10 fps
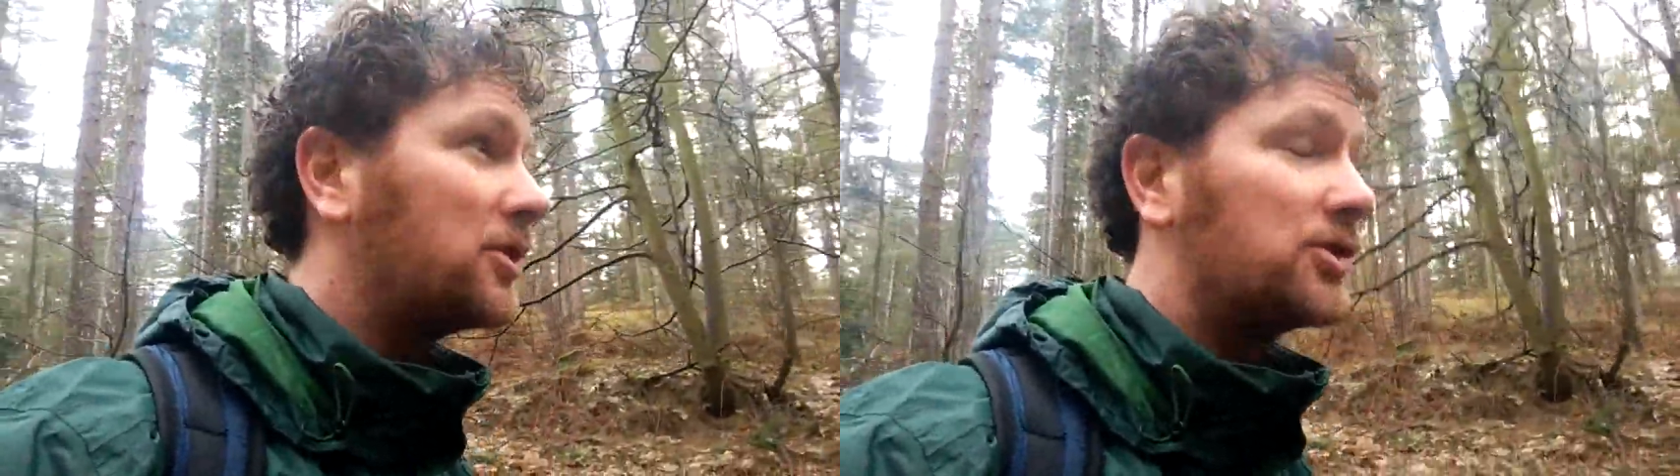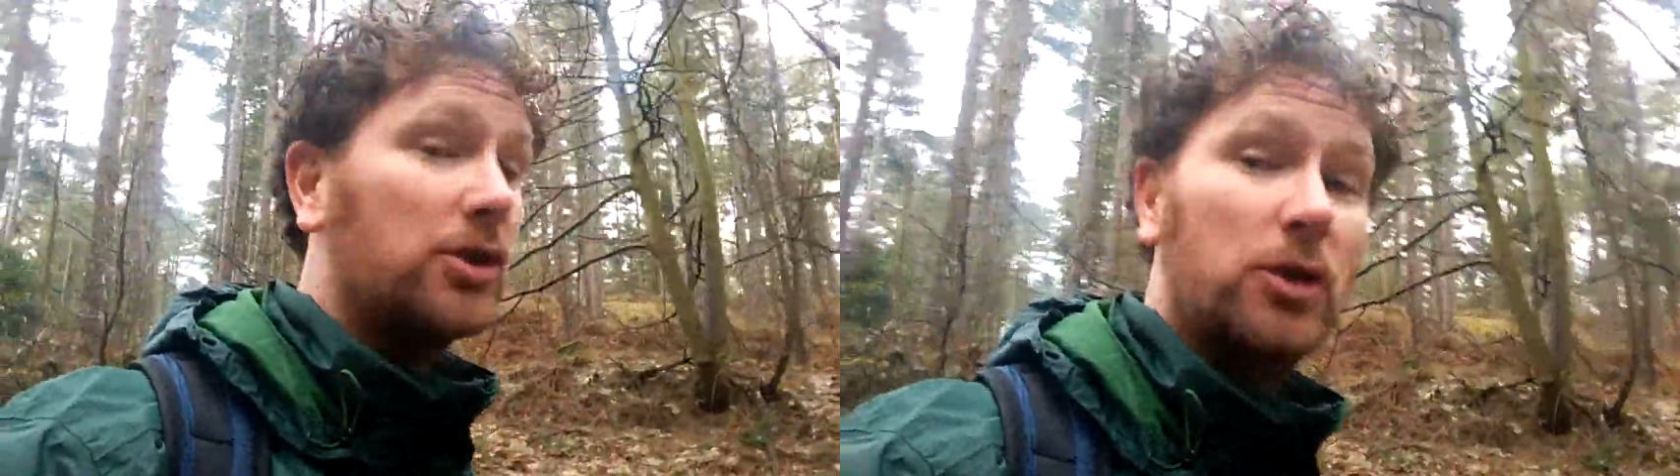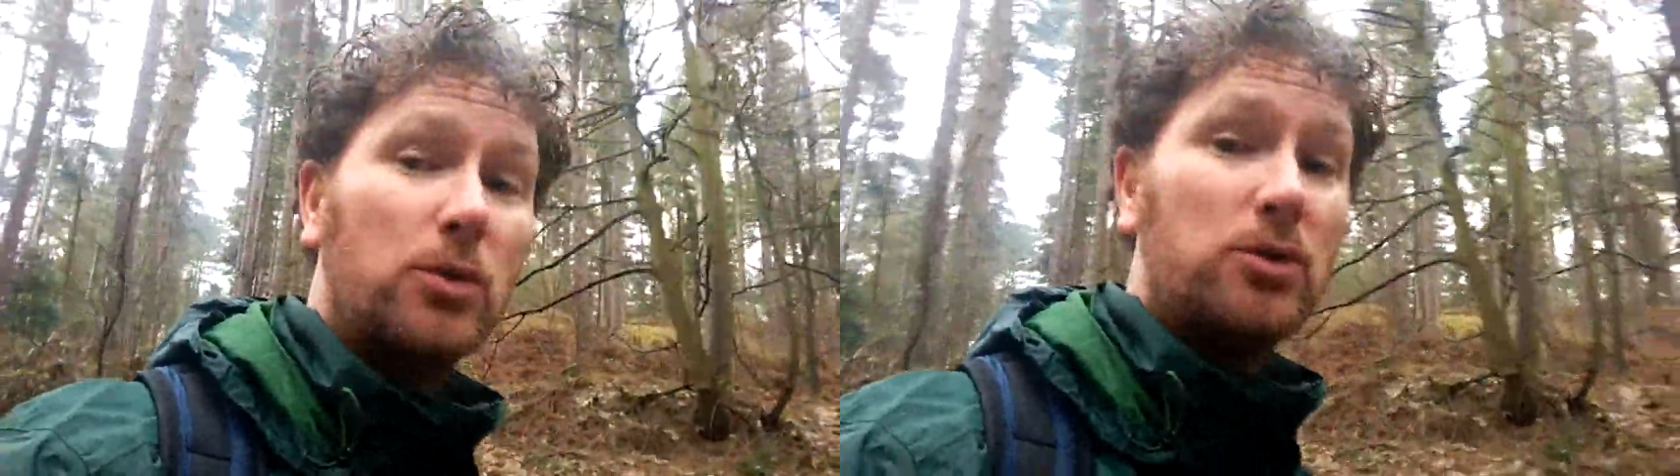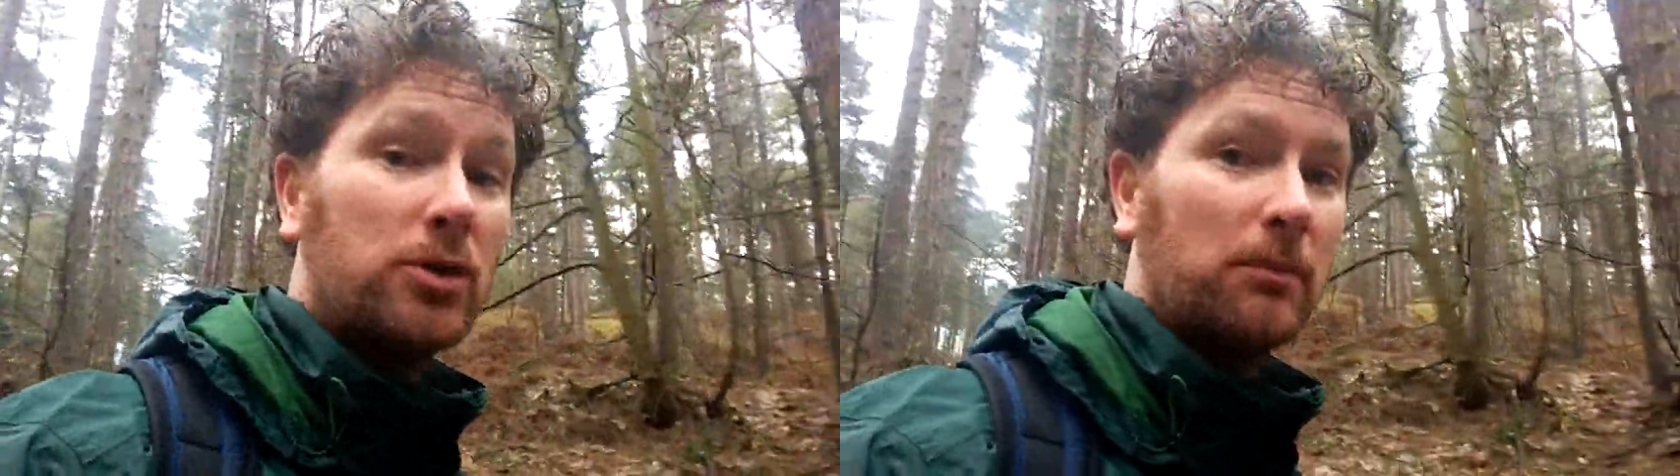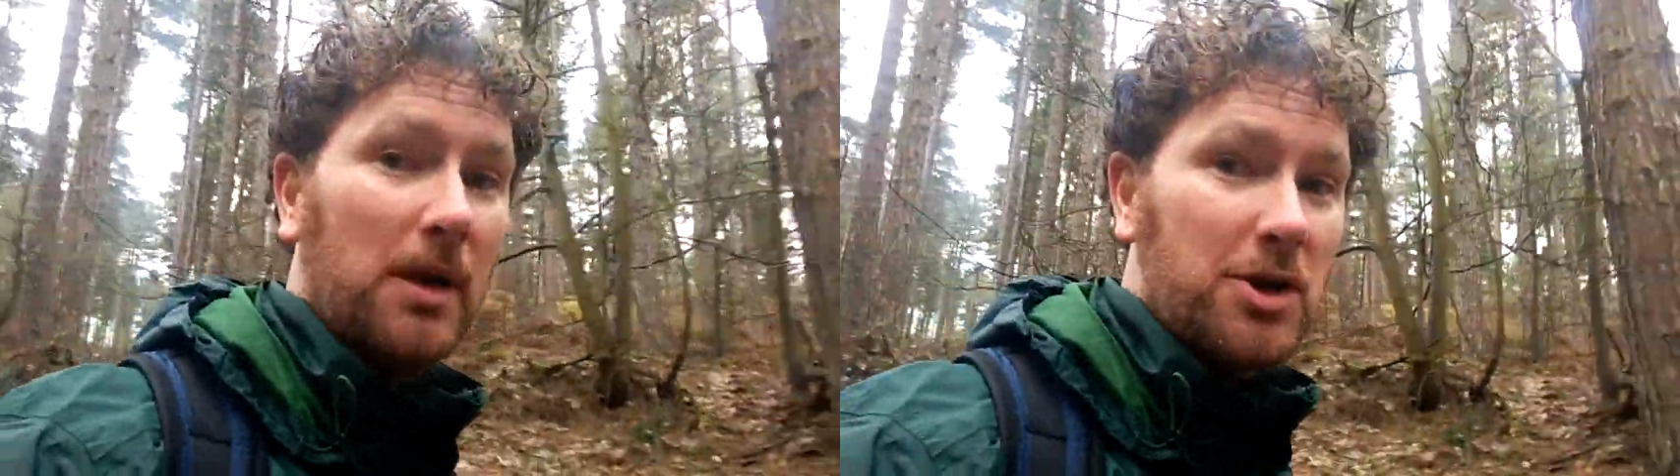to do some